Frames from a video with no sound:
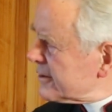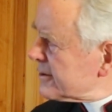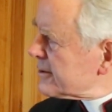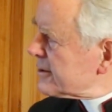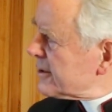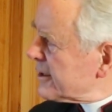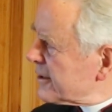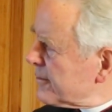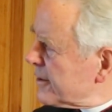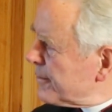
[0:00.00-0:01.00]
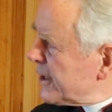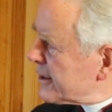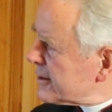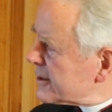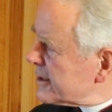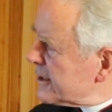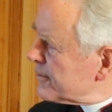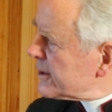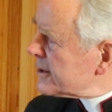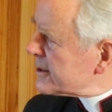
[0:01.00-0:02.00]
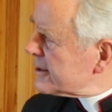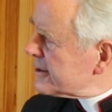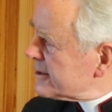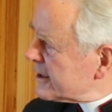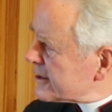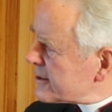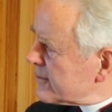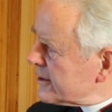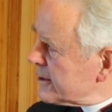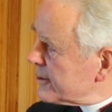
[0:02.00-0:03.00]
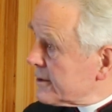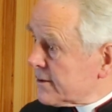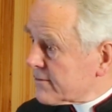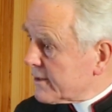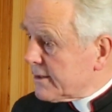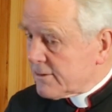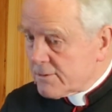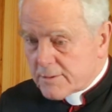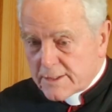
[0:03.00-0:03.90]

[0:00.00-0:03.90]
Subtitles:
It's like a battle taking place in dusk where nobody knows really